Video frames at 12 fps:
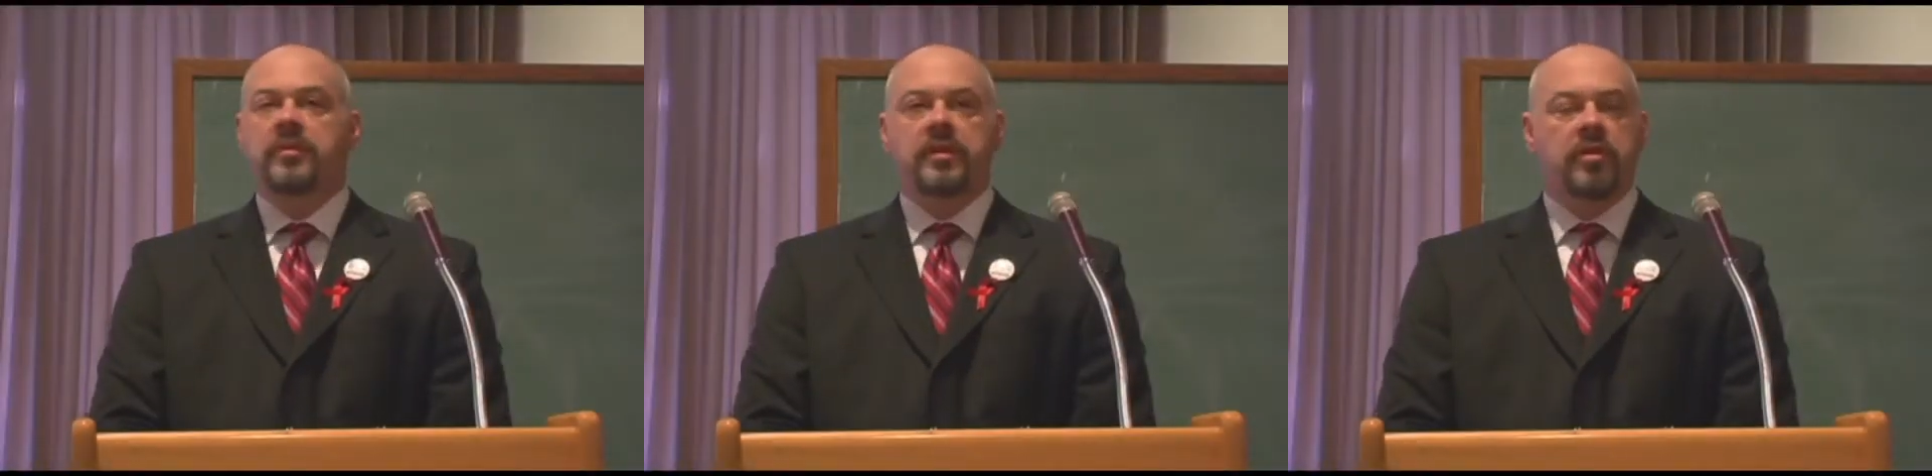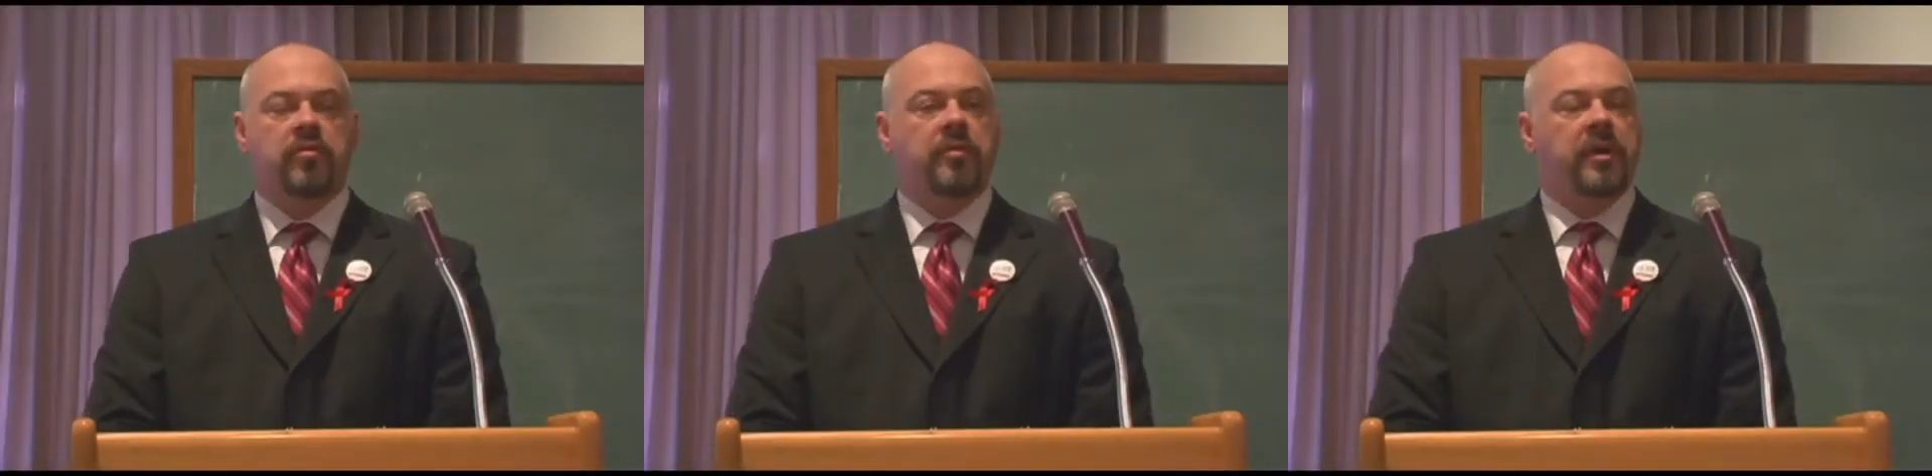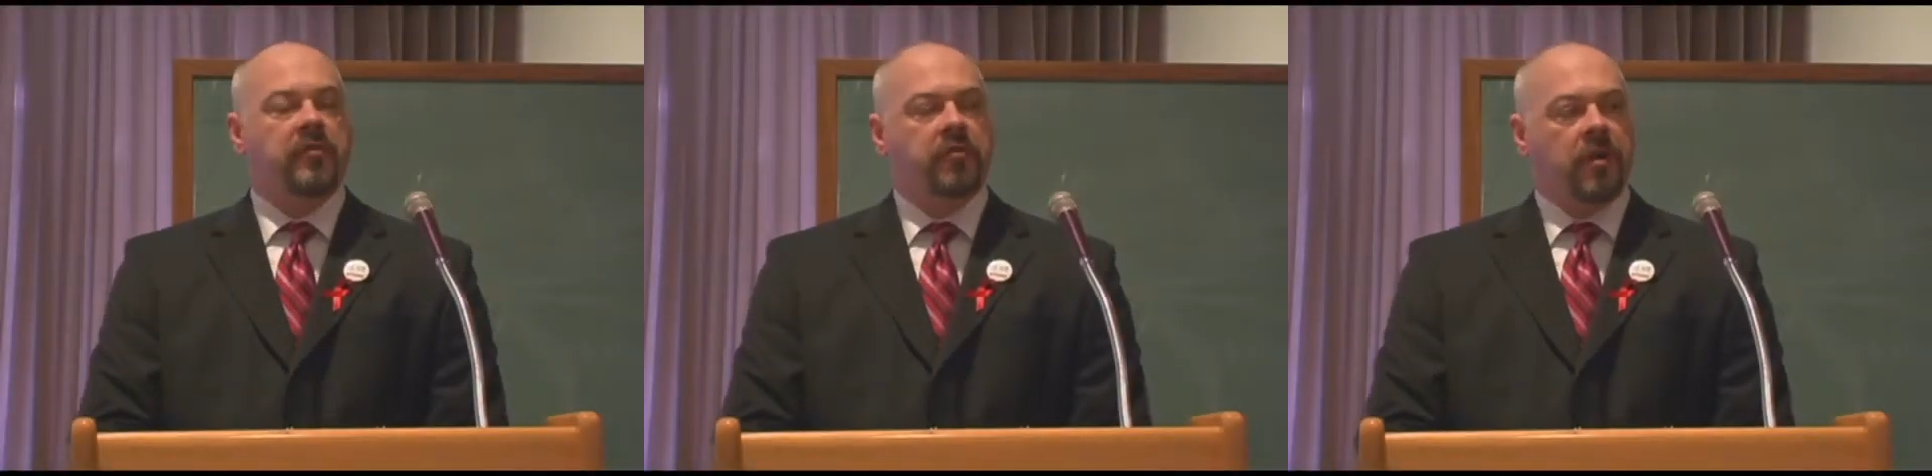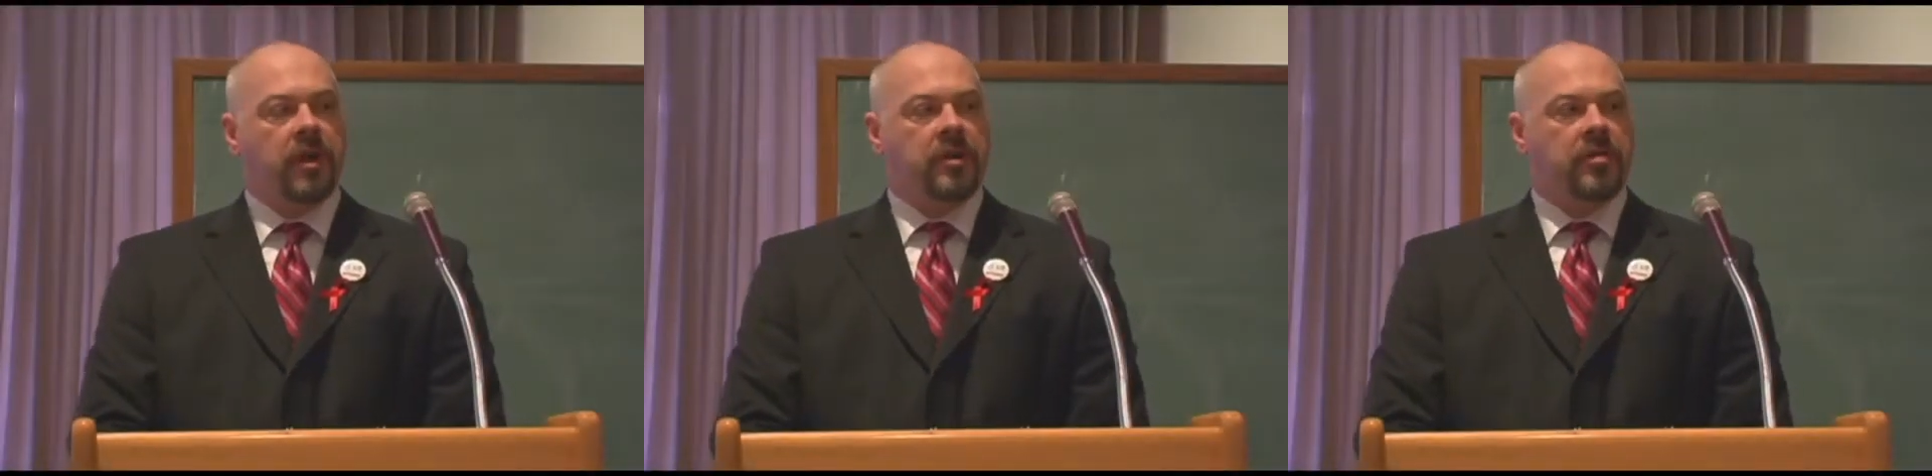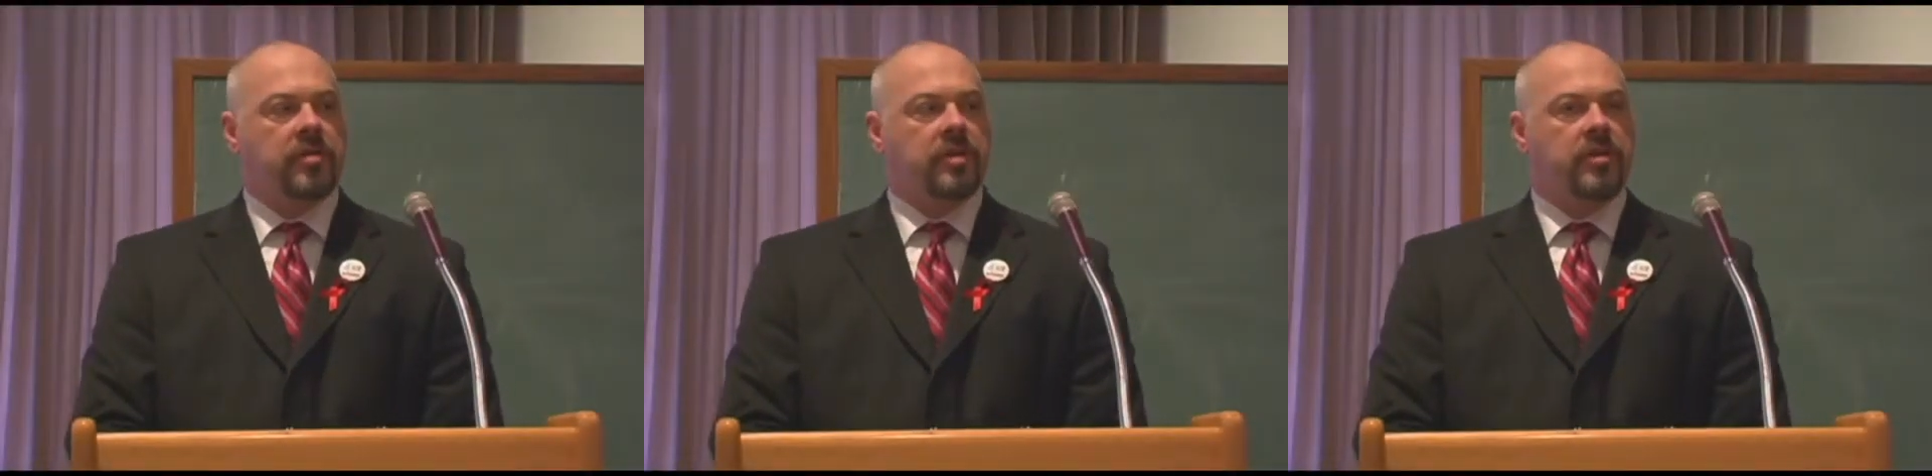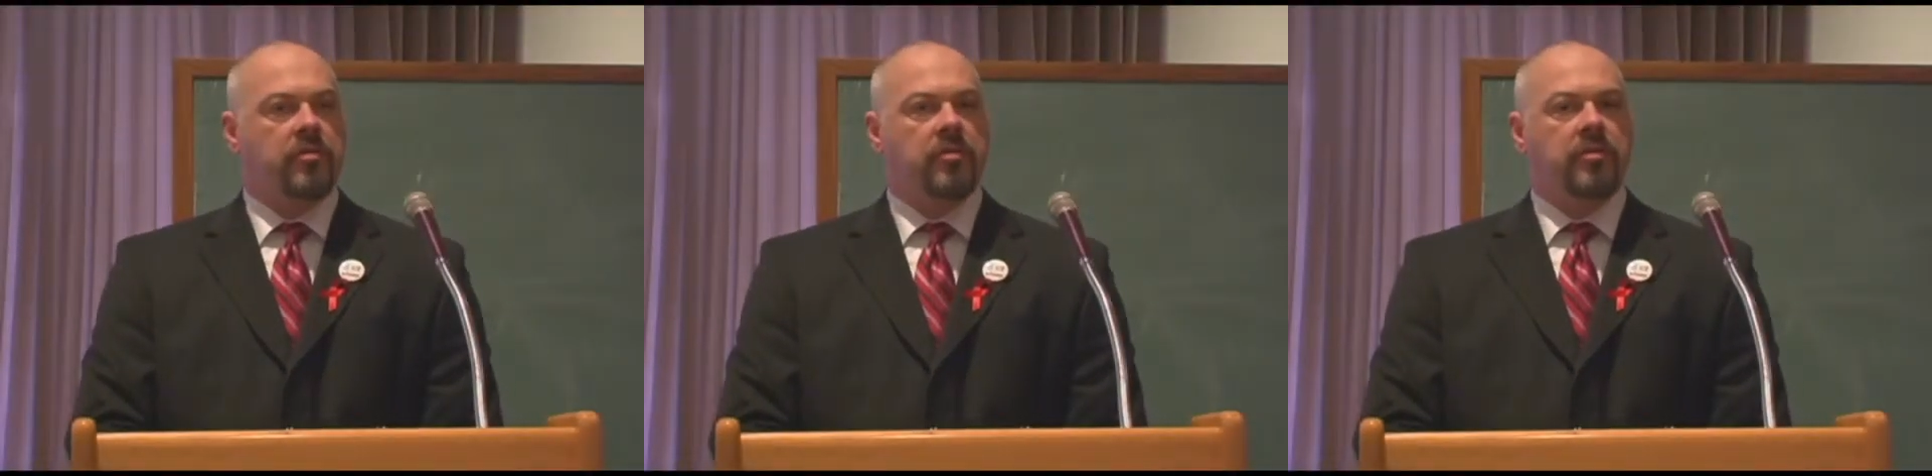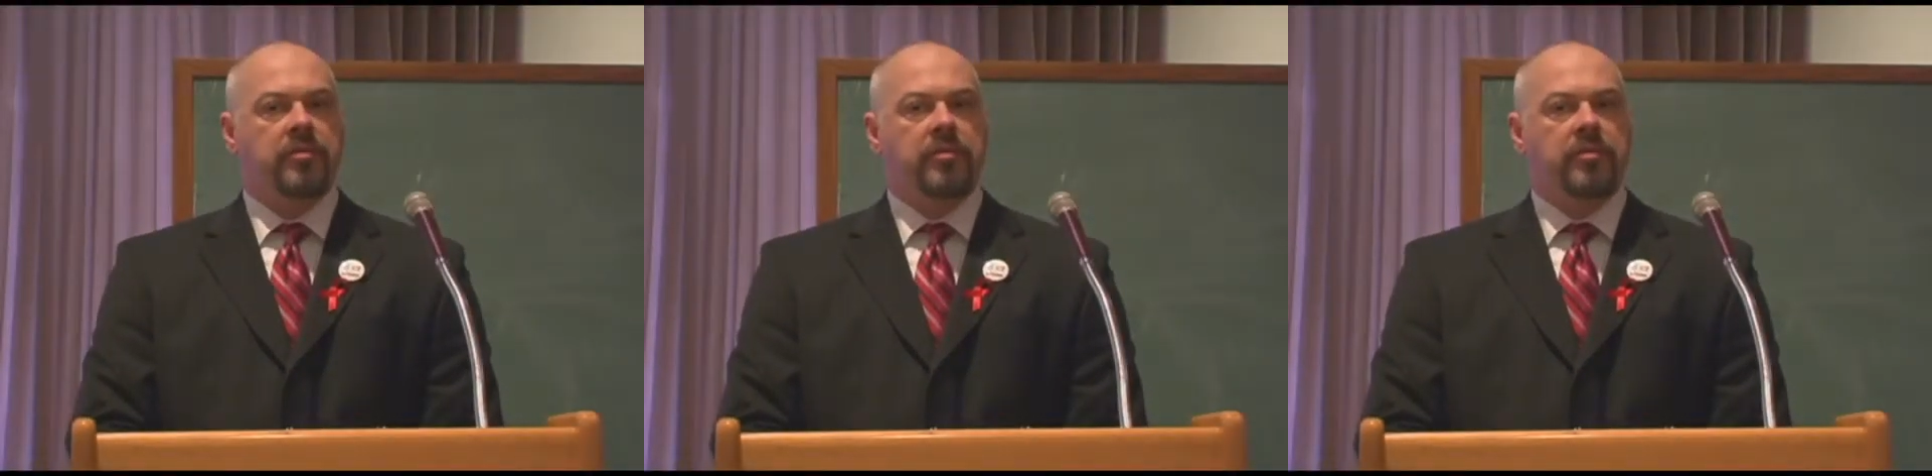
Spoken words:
These were my friends. These were